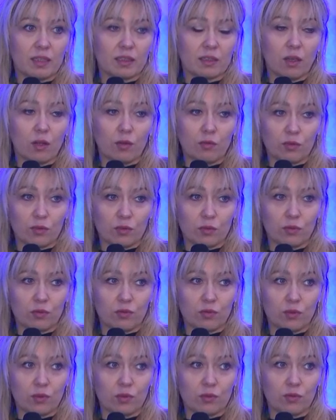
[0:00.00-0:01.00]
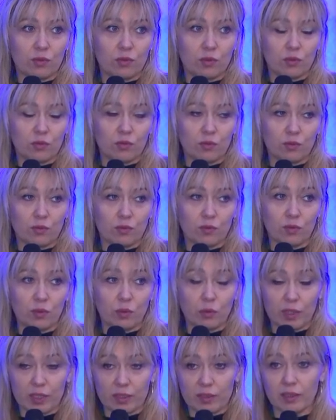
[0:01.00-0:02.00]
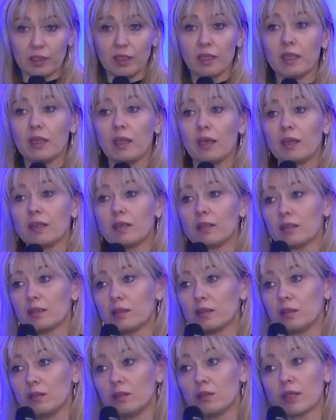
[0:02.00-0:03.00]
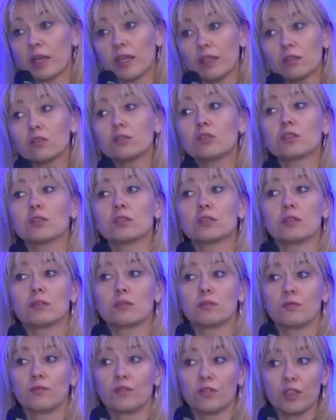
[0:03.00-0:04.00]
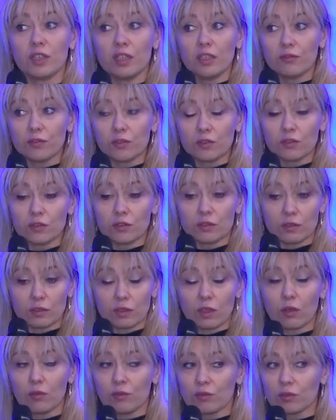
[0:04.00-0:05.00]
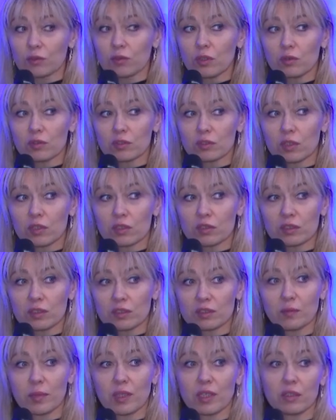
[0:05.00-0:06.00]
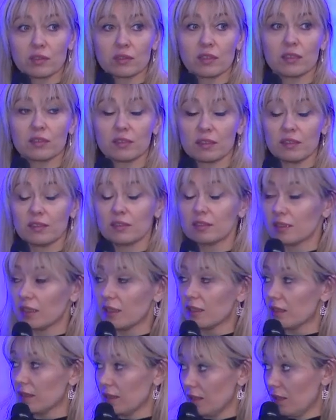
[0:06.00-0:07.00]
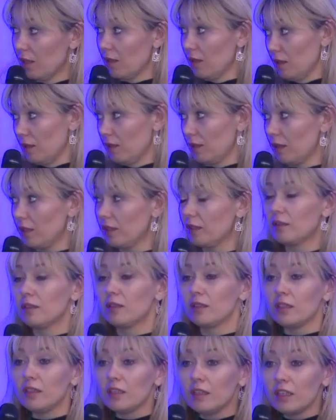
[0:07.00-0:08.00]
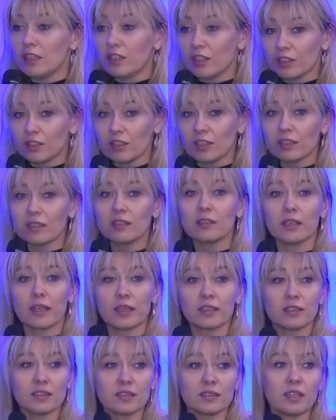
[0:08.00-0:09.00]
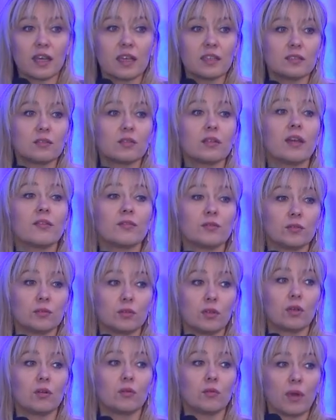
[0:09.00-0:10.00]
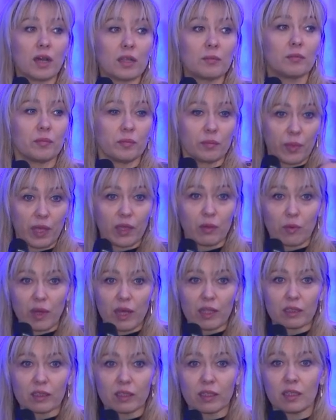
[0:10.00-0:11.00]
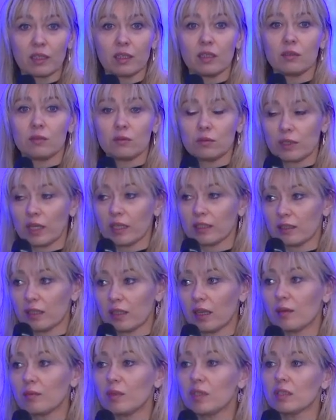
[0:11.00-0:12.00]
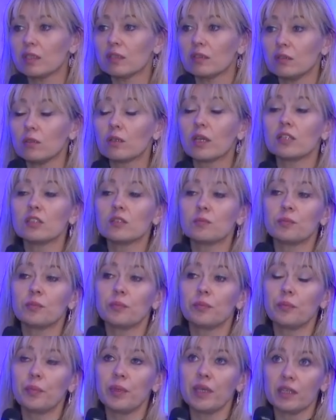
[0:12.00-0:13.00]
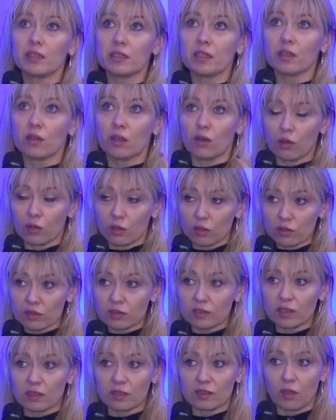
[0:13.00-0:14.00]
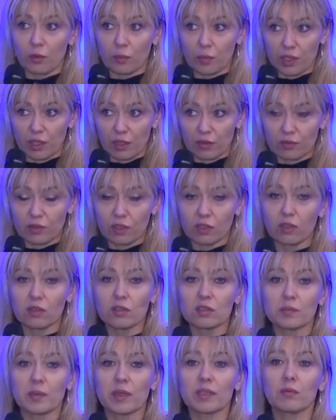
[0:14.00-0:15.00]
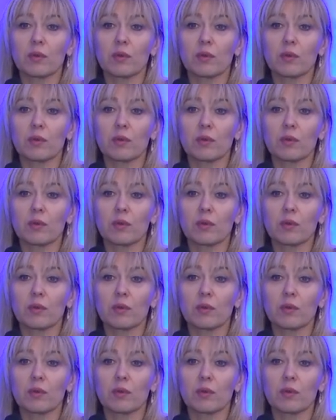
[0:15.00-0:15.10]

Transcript: go through it. You cannot just freely go through those courses because it's a e-learning exercise. You have to go one by one to get there. I mean, you can pick the course, the topic of the course, but